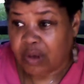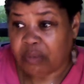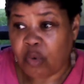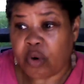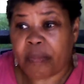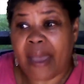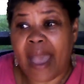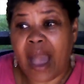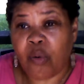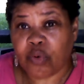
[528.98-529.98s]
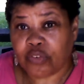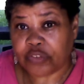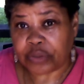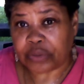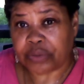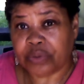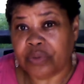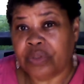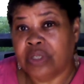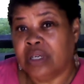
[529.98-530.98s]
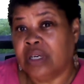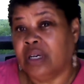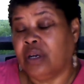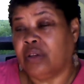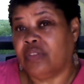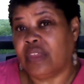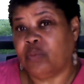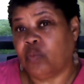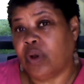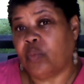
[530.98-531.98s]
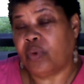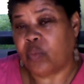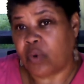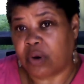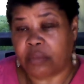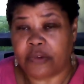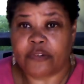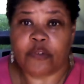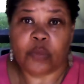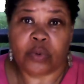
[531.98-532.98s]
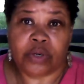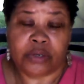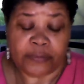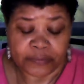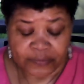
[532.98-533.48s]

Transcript: more powerful than what we were before.